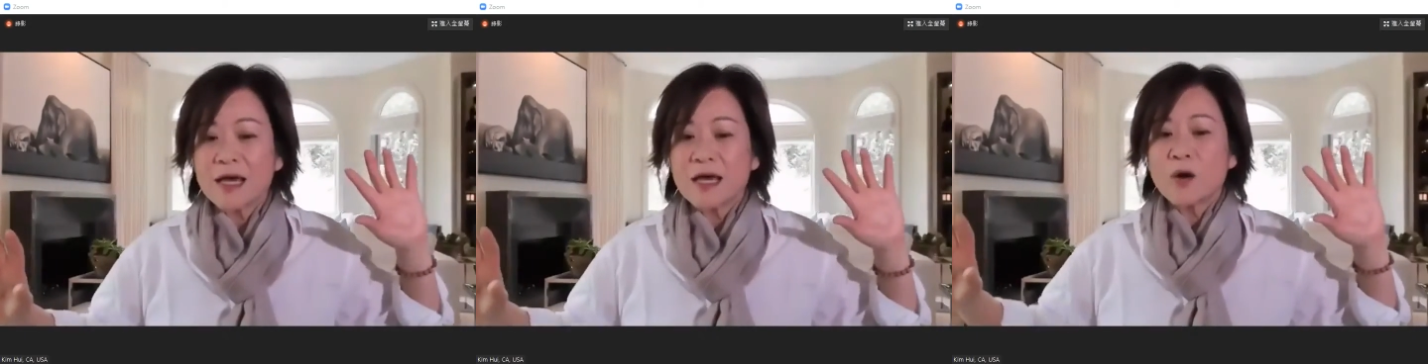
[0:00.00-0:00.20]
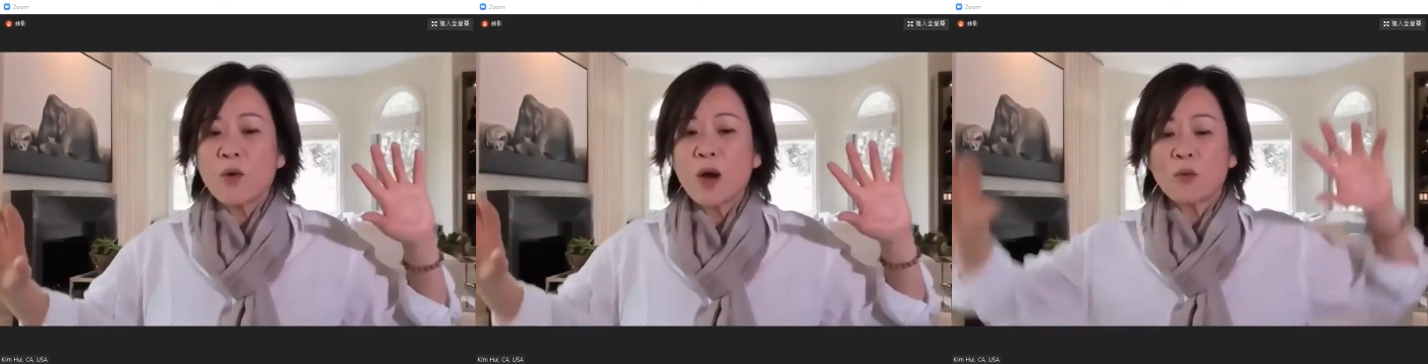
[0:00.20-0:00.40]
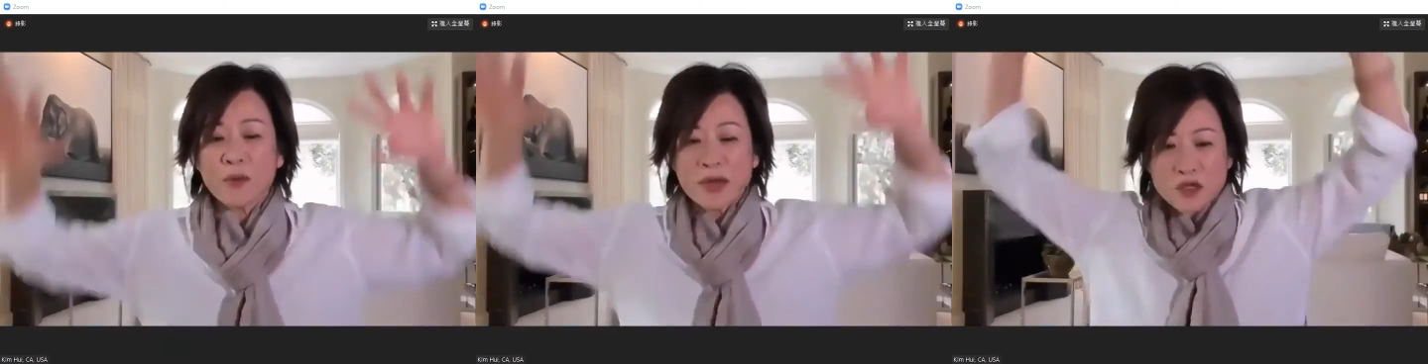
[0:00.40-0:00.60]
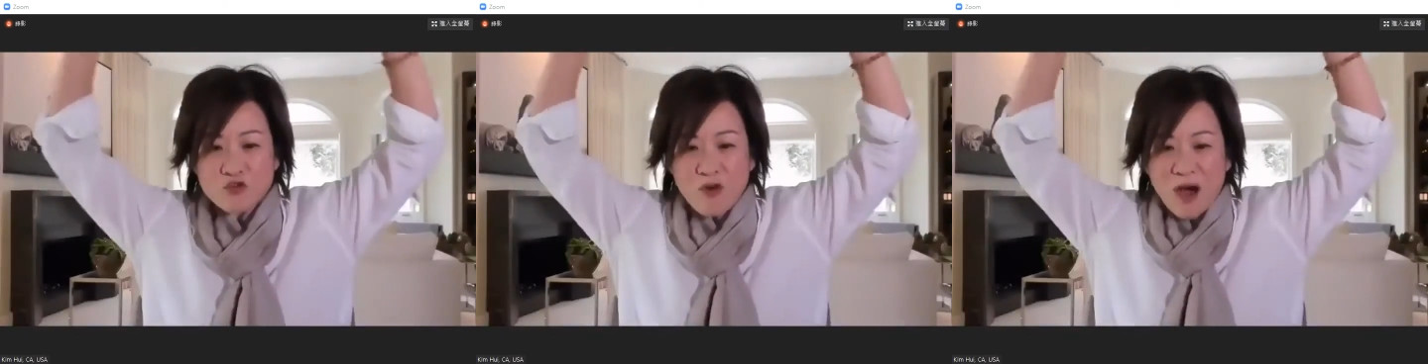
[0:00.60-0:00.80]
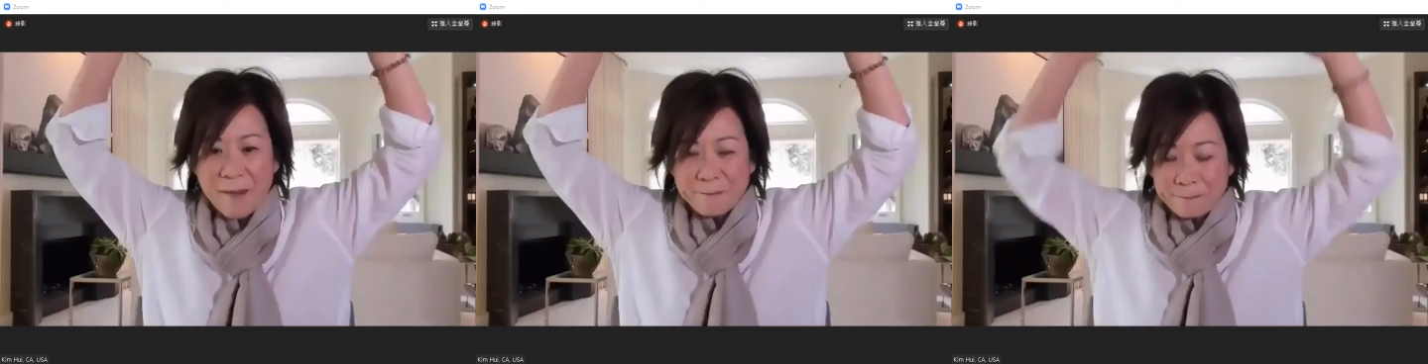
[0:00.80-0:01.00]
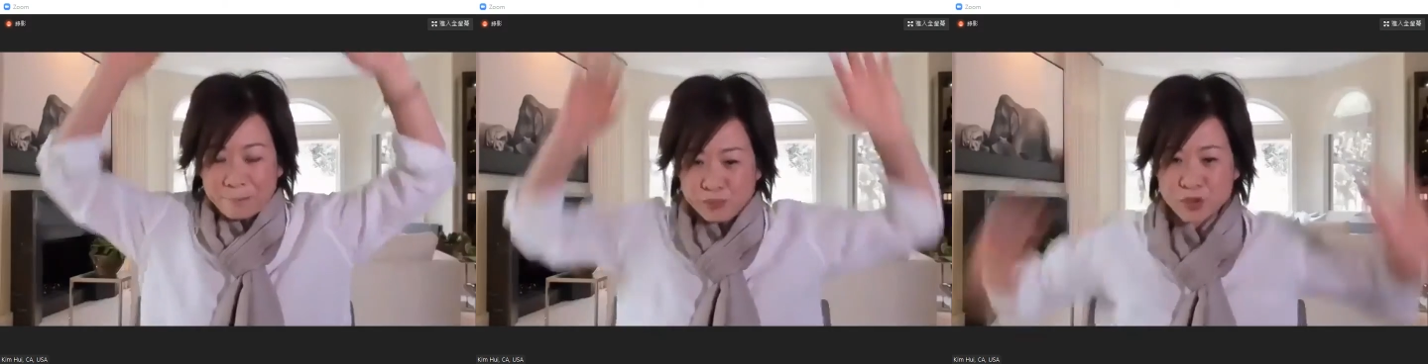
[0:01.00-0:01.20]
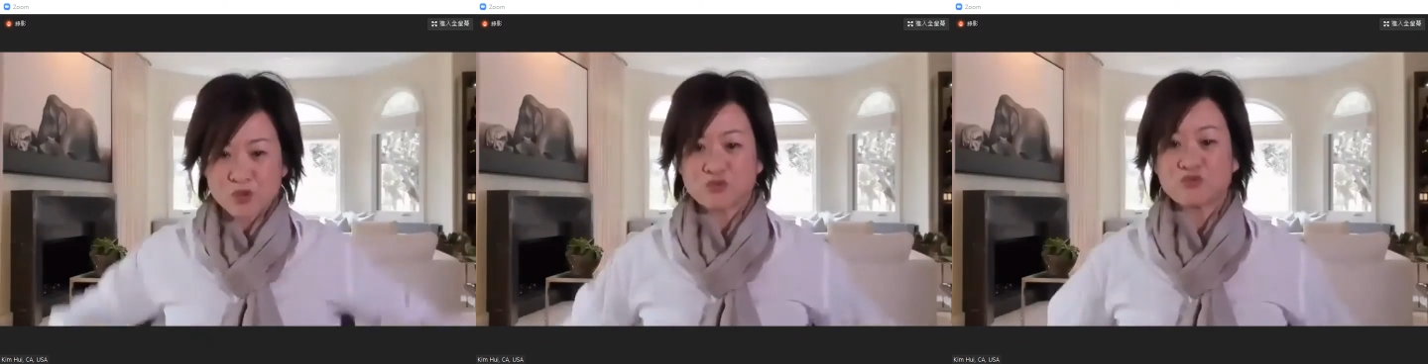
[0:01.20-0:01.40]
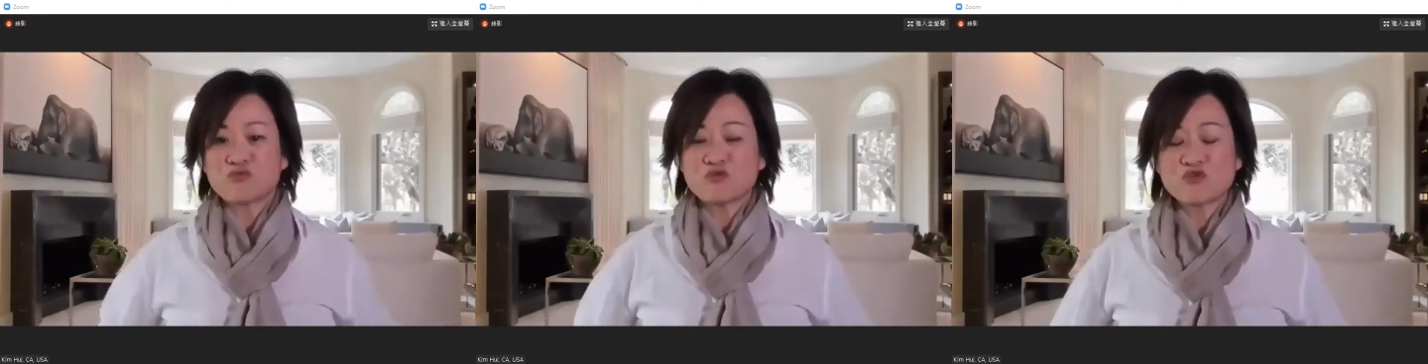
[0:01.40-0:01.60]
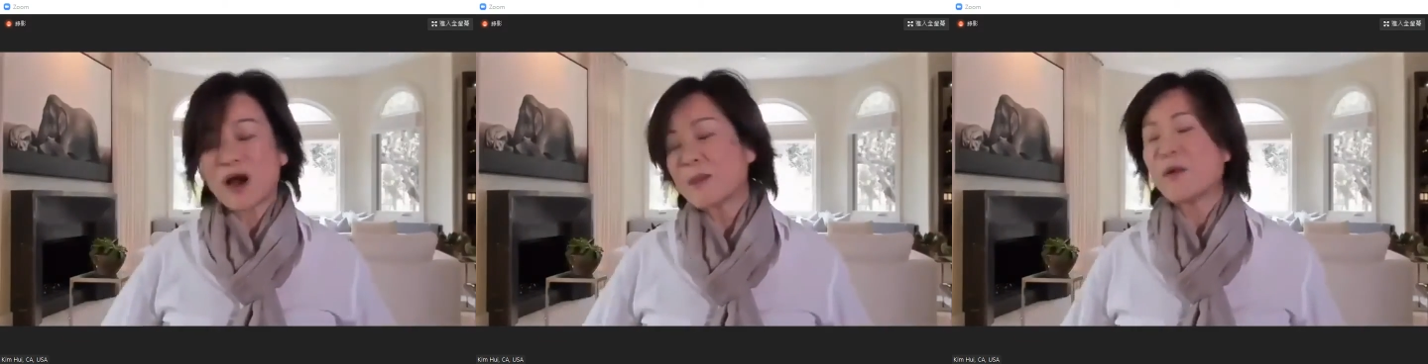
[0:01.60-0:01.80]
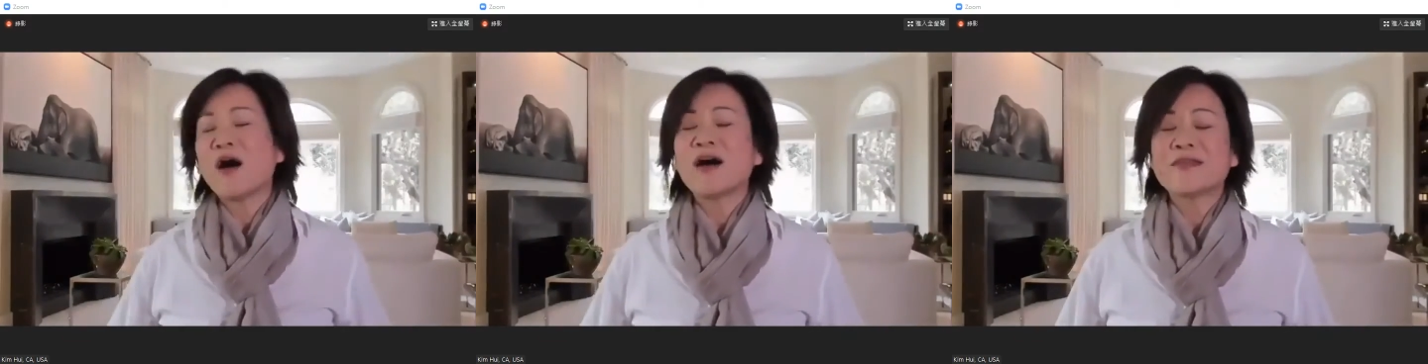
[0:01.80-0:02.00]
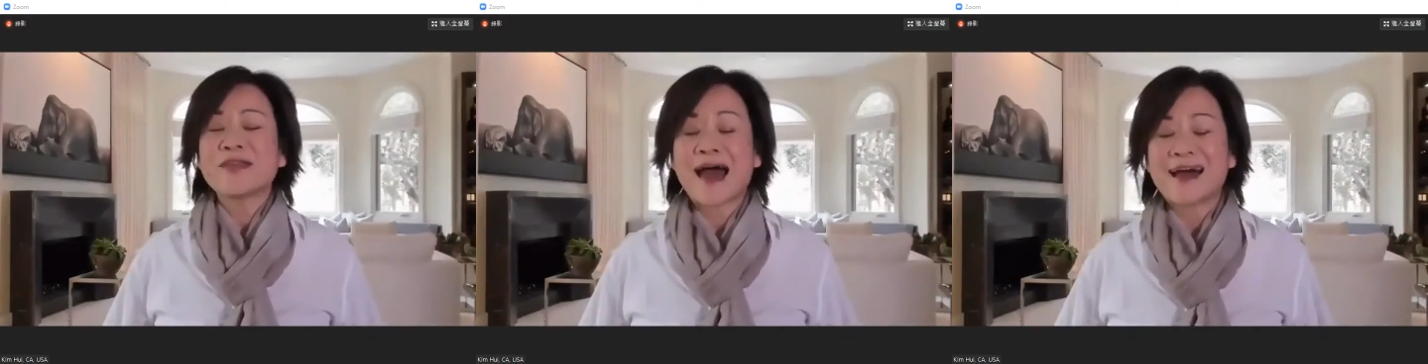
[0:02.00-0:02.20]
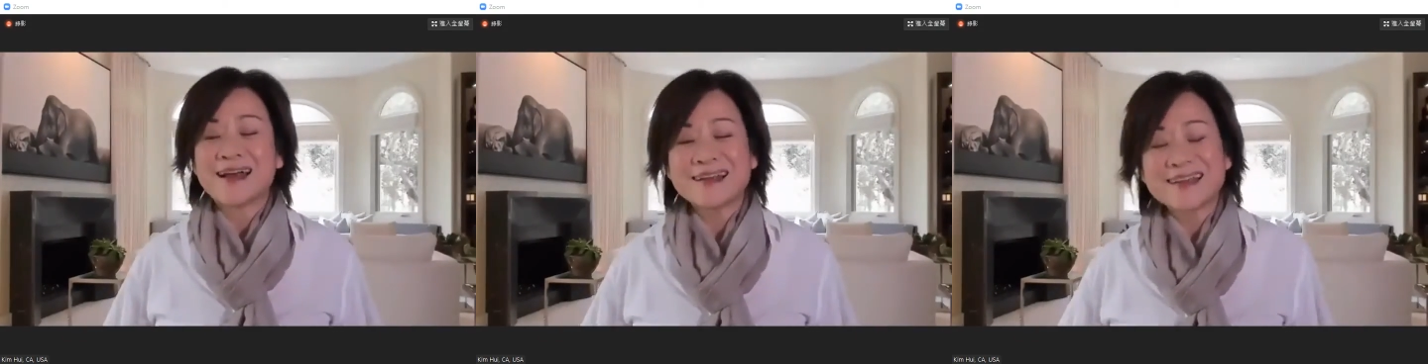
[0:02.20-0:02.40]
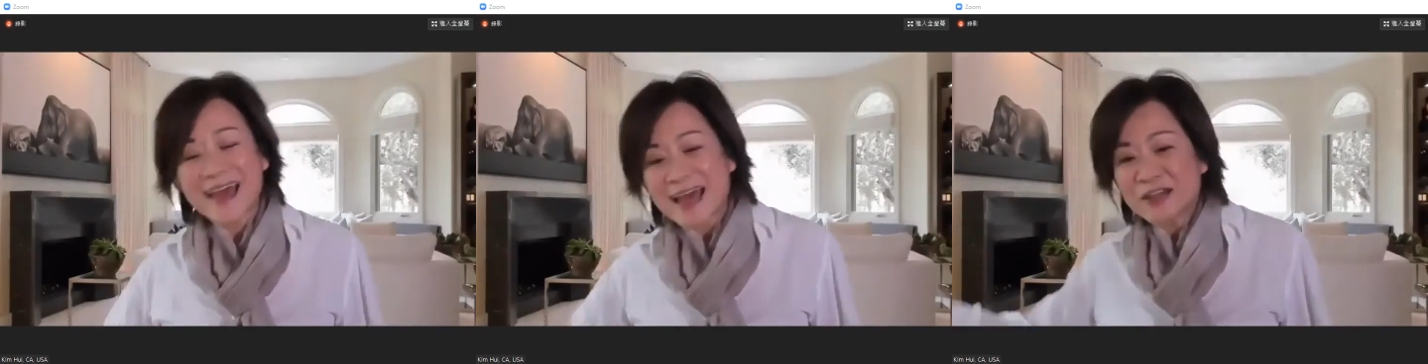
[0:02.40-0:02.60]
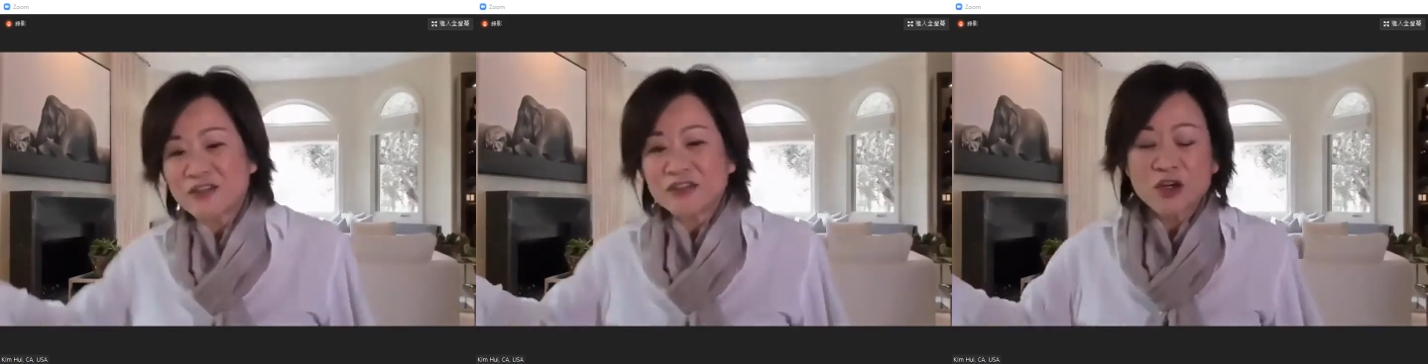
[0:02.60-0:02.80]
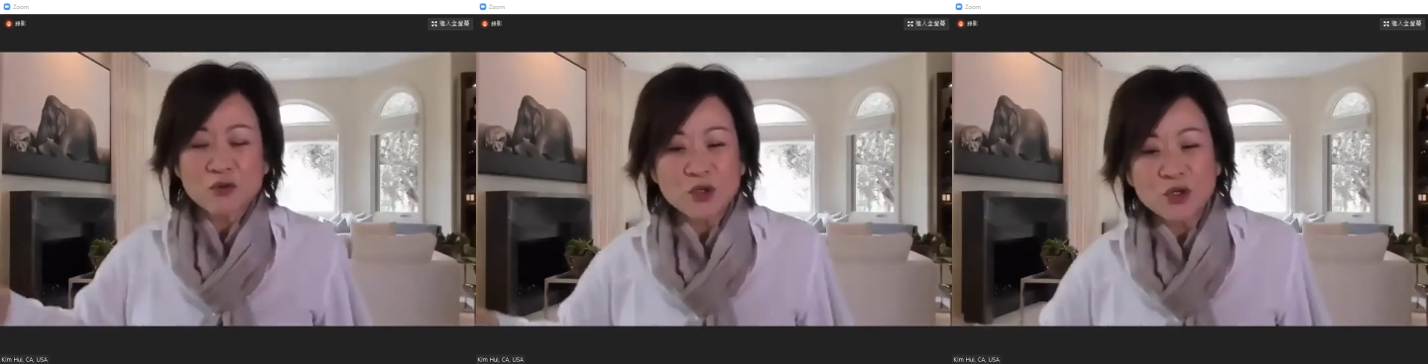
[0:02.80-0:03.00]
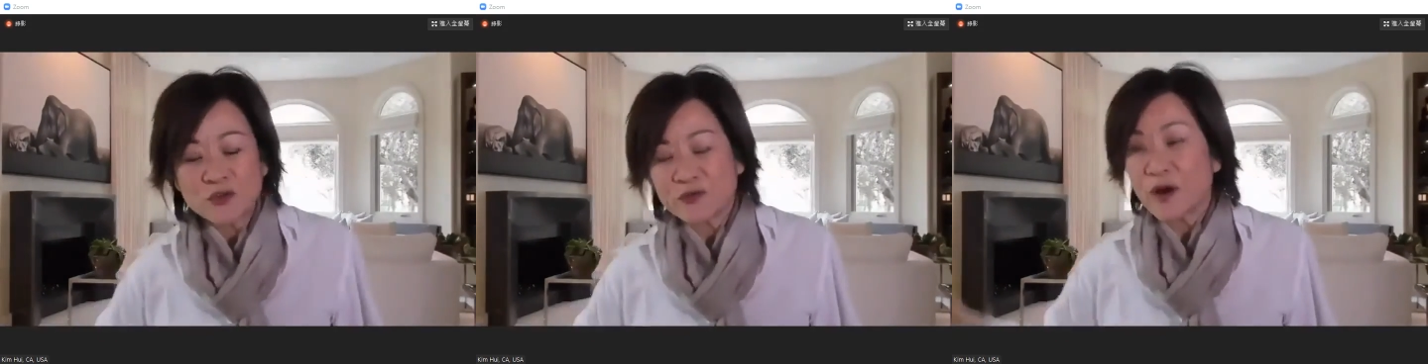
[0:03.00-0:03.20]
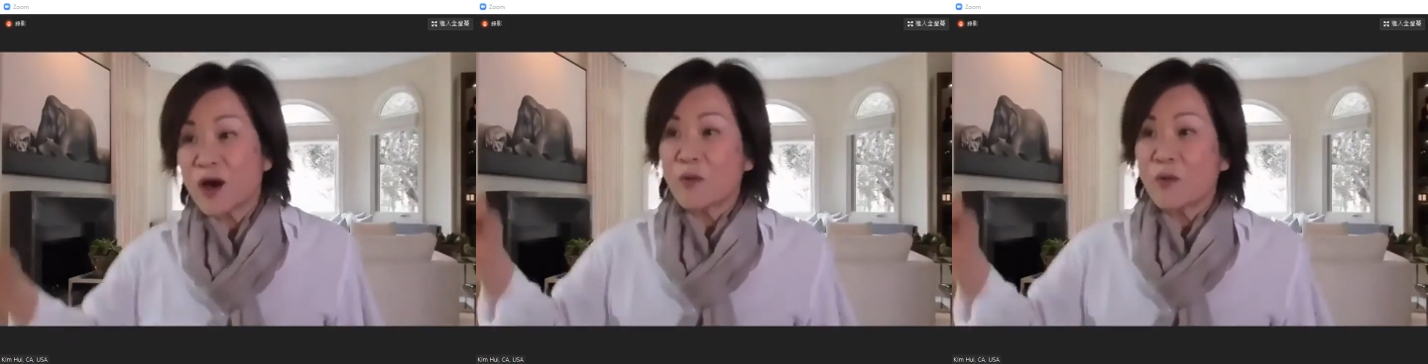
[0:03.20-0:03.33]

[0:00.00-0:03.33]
when we drop all that and get into the groove.